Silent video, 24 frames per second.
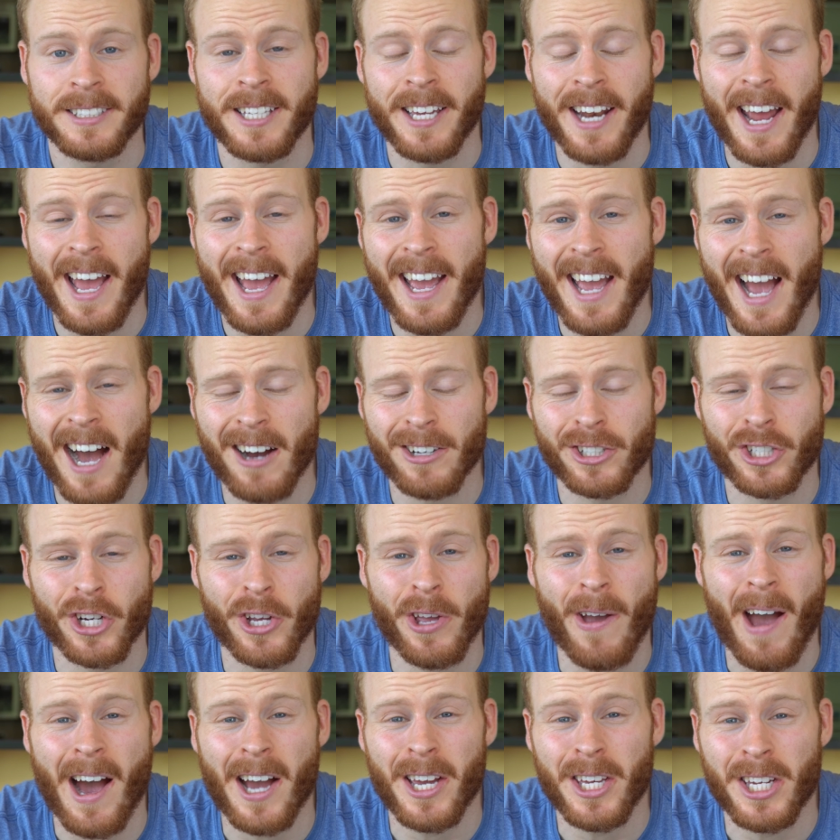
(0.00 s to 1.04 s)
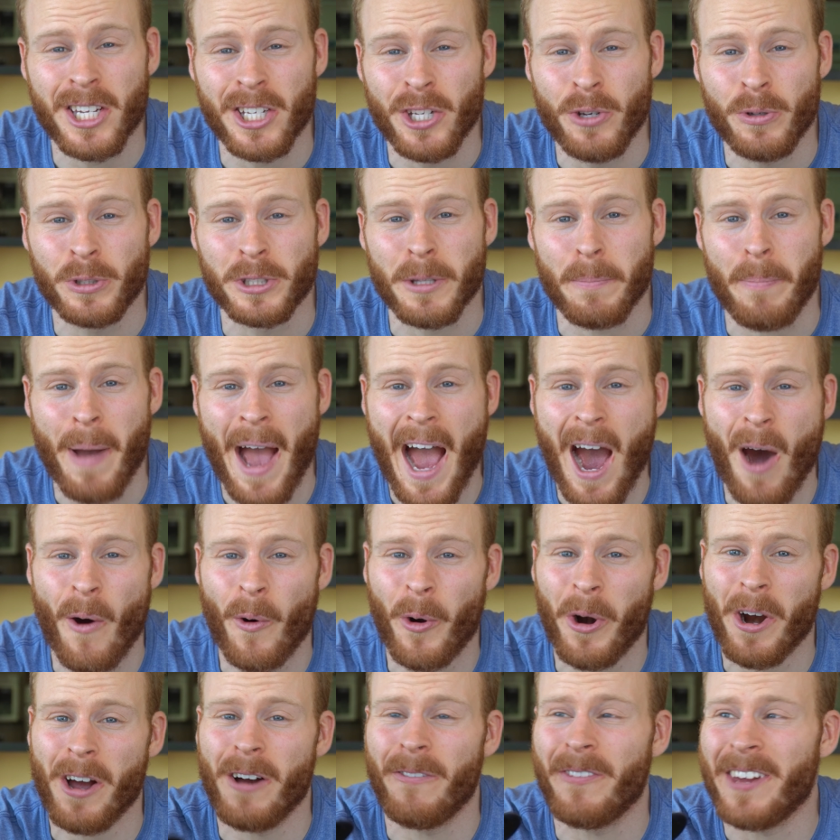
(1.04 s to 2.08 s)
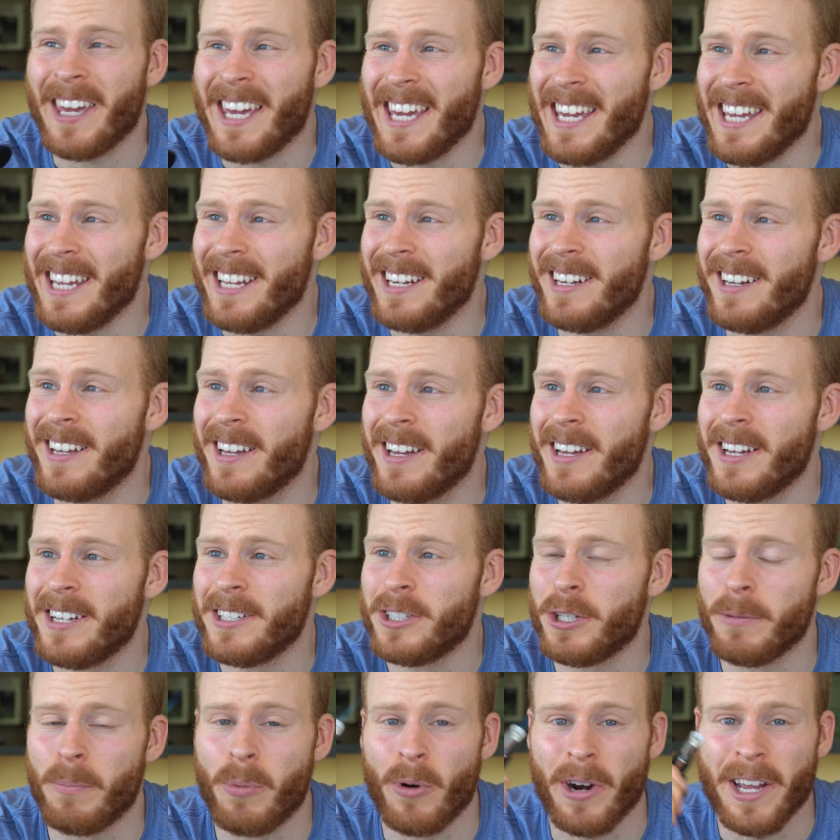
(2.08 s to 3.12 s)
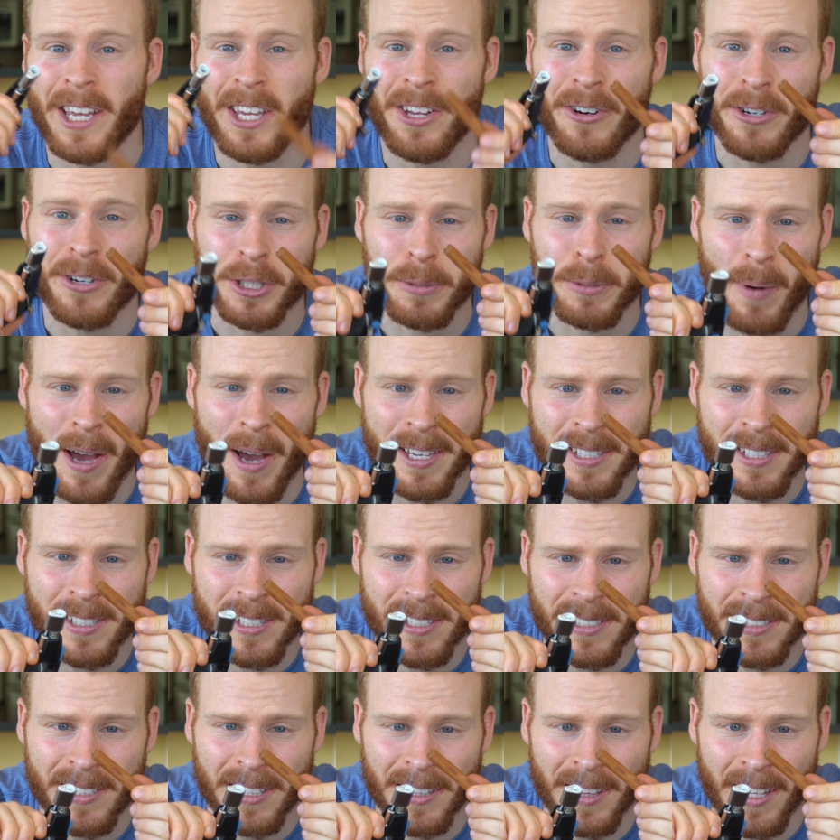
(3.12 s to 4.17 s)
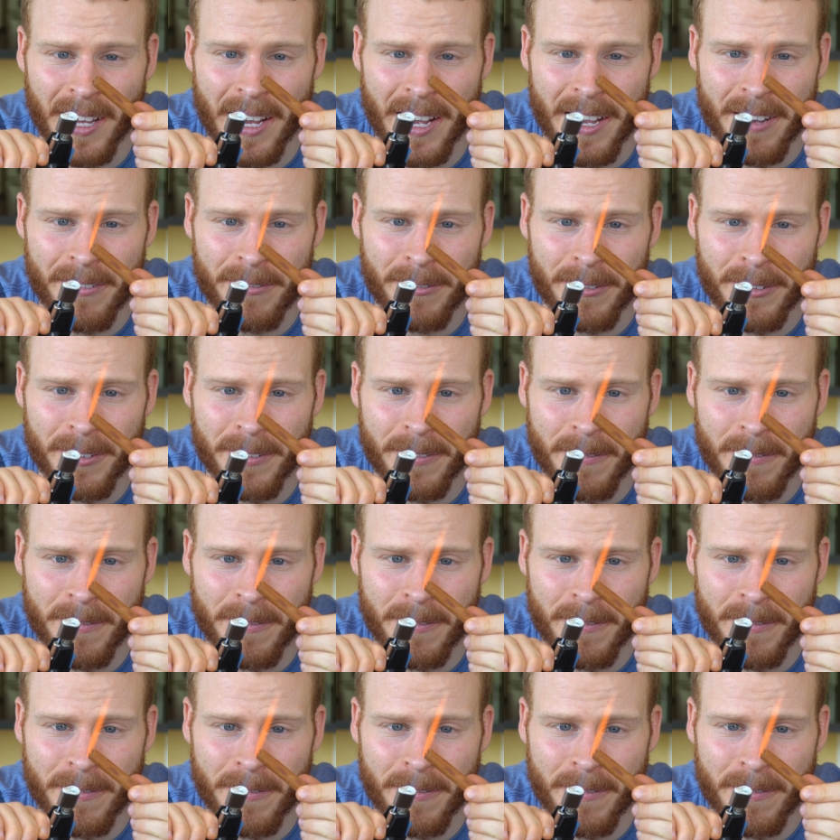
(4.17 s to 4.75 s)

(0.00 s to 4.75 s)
Today, I'll show you how you can use the power of heat to bring your spices to life.